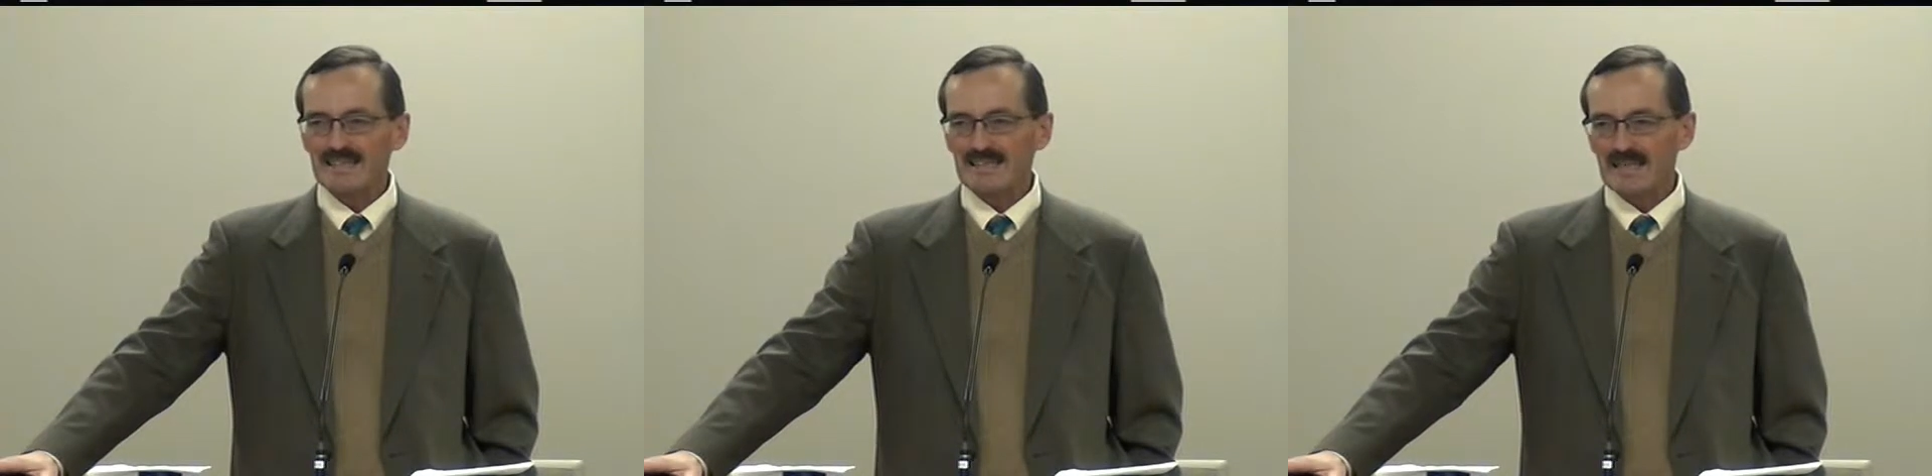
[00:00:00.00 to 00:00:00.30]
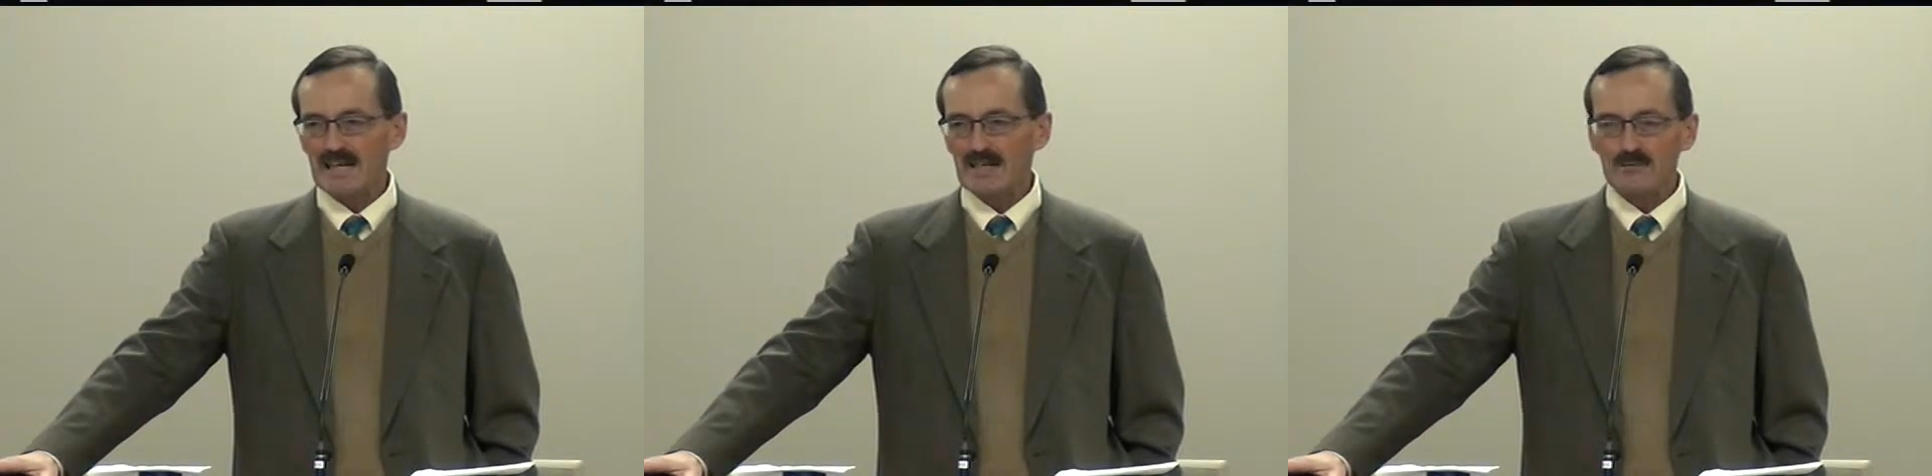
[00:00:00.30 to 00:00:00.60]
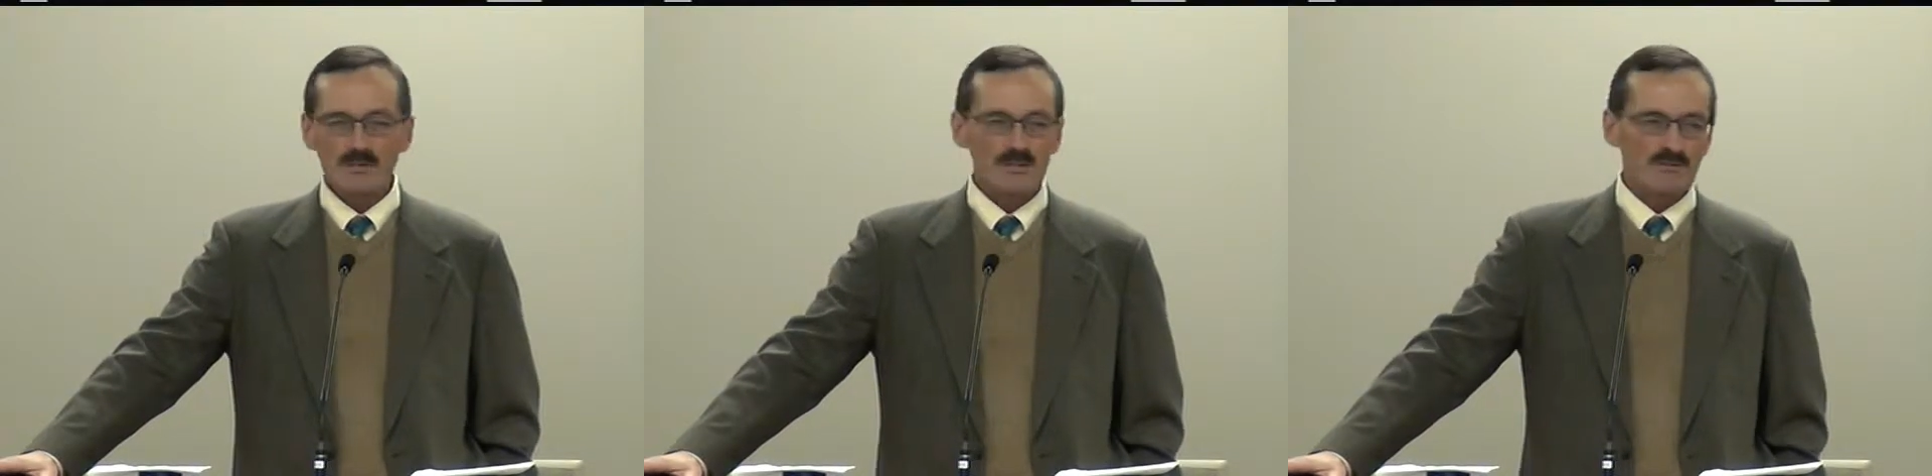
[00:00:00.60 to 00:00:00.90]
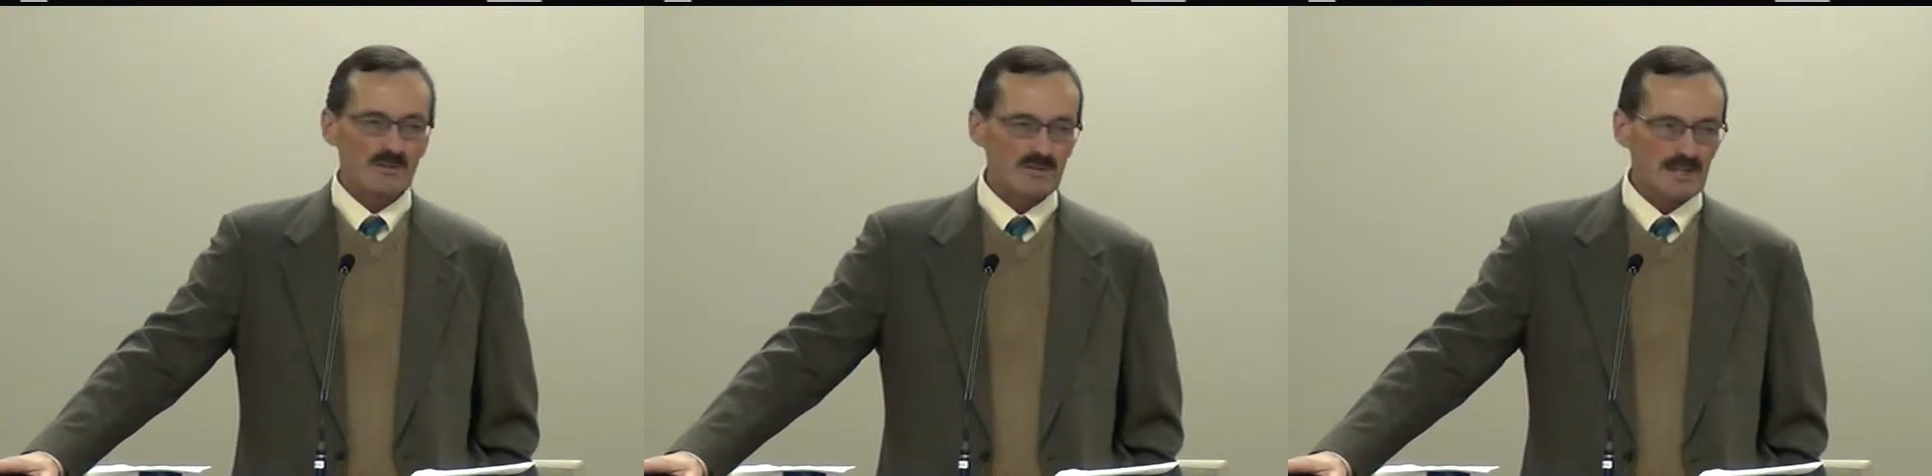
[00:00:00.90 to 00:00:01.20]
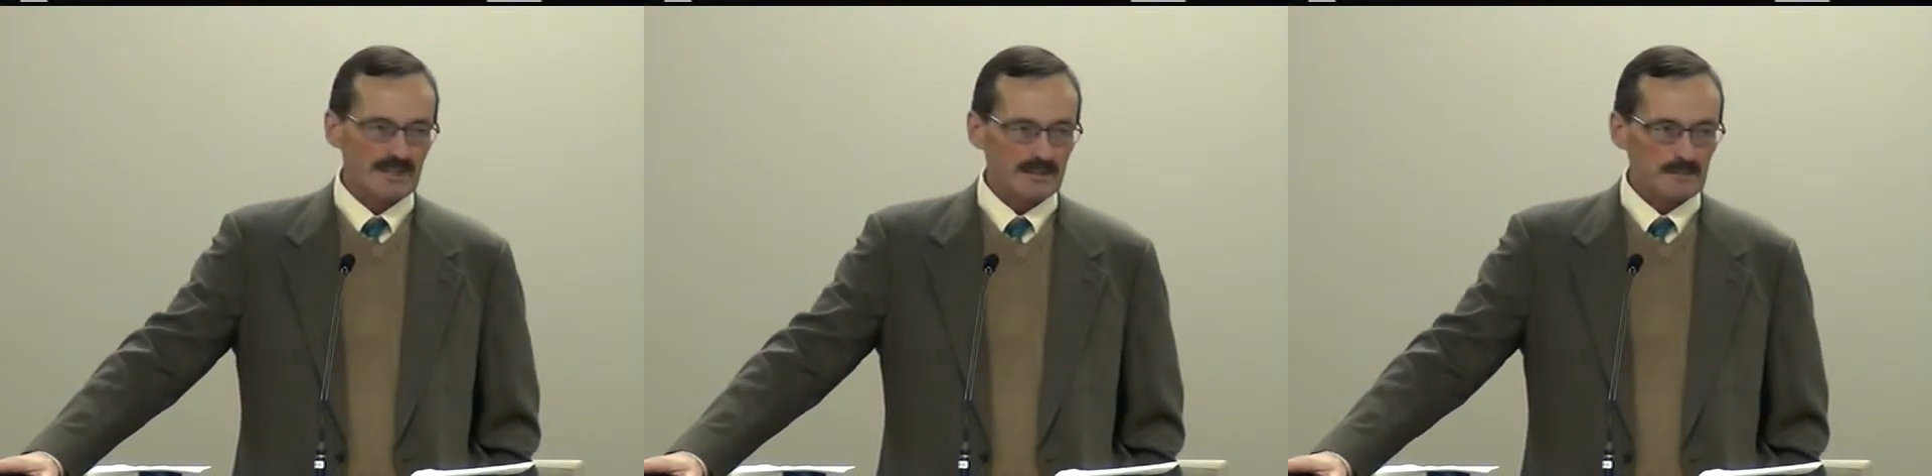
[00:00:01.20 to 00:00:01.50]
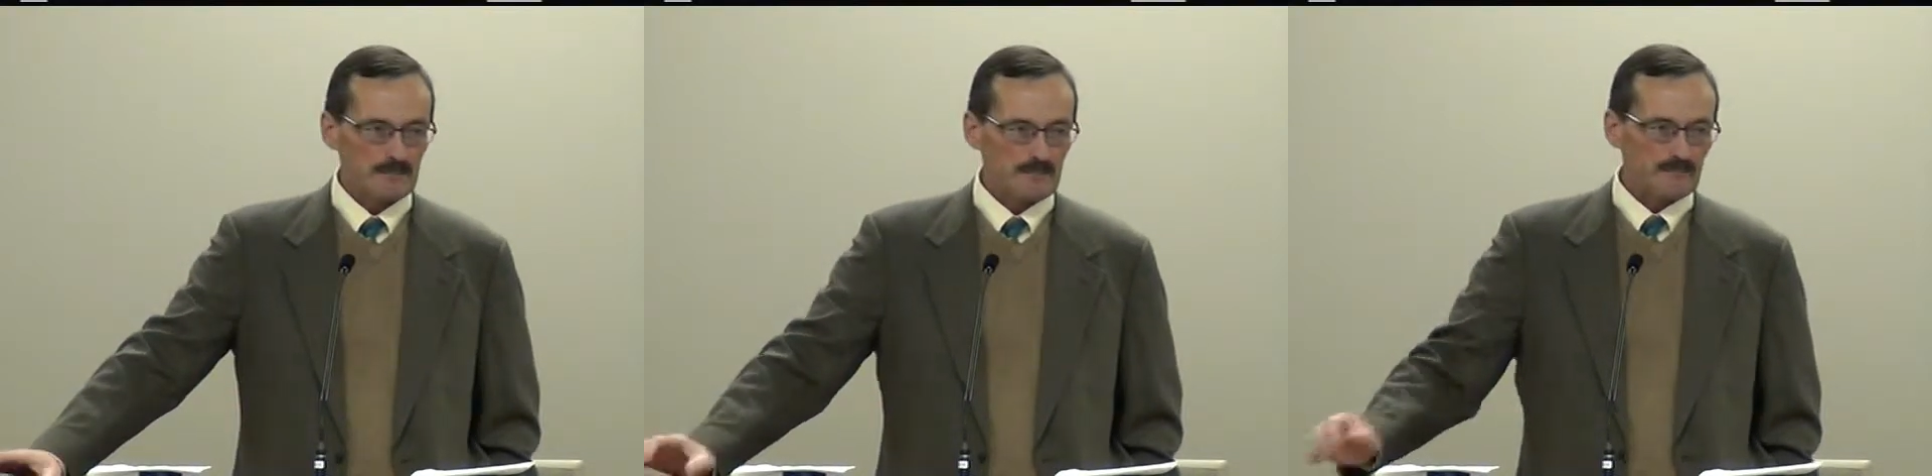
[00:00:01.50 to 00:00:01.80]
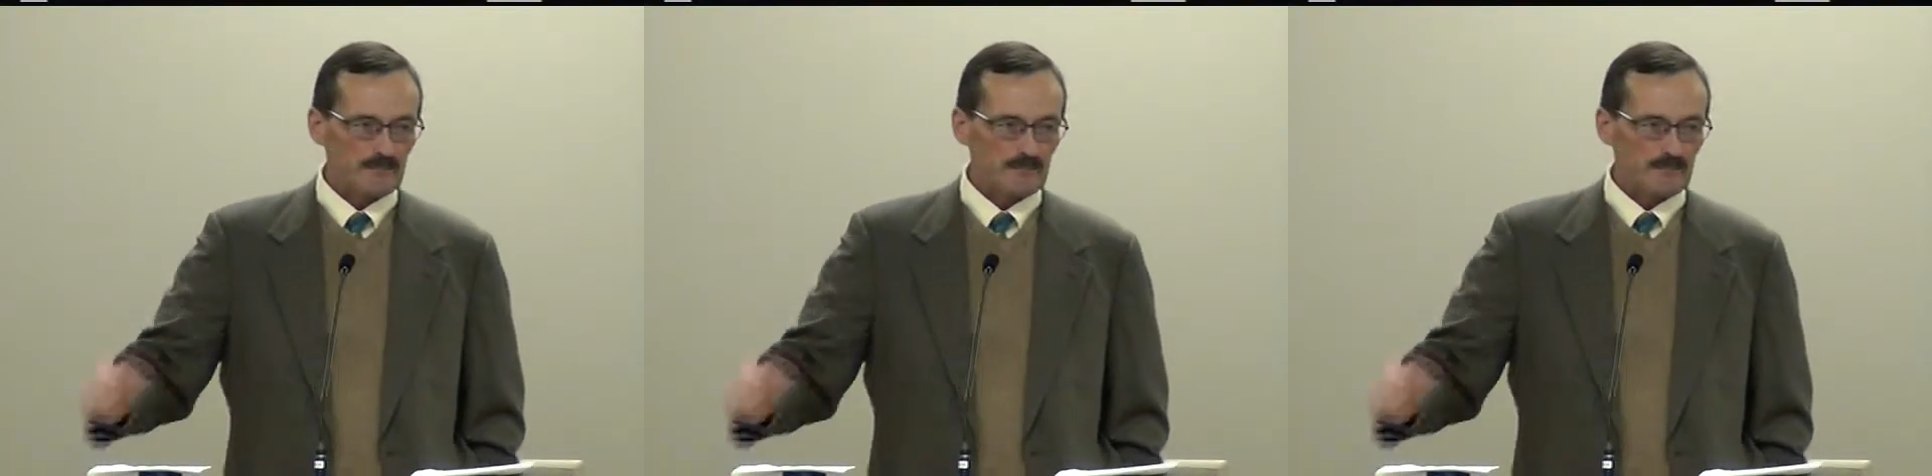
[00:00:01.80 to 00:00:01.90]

did that hundreds of years later.